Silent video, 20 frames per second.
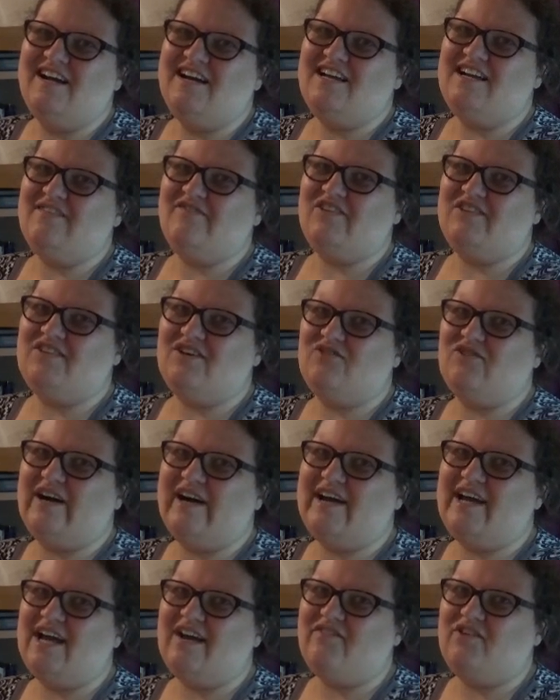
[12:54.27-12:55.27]
even though
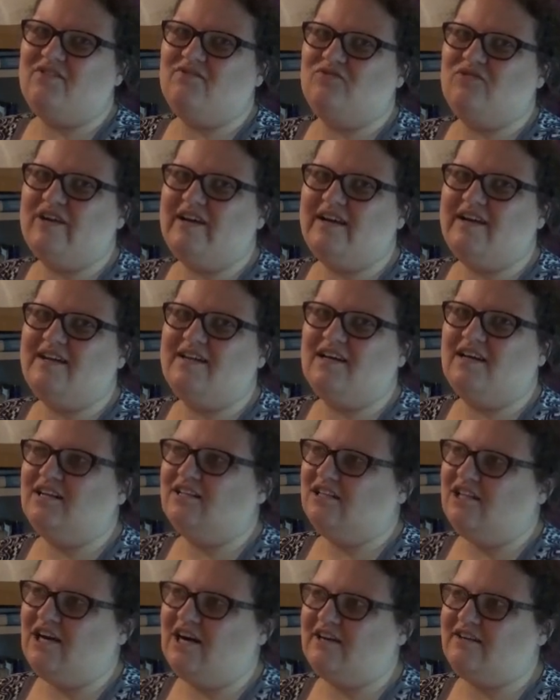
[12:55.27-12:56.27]
I haven't read a
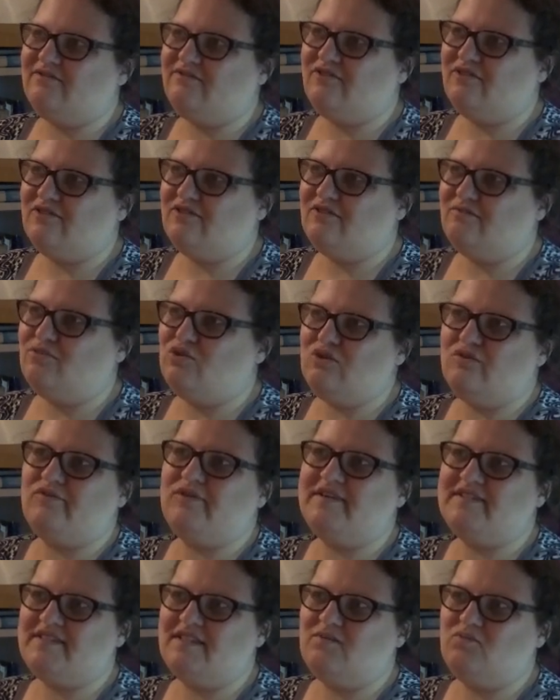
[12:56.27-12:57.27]
lot of her more
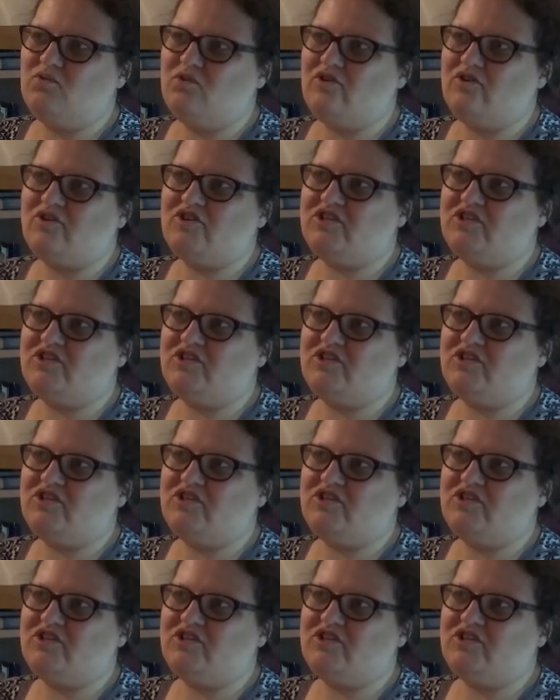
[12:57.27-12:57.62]
recent work.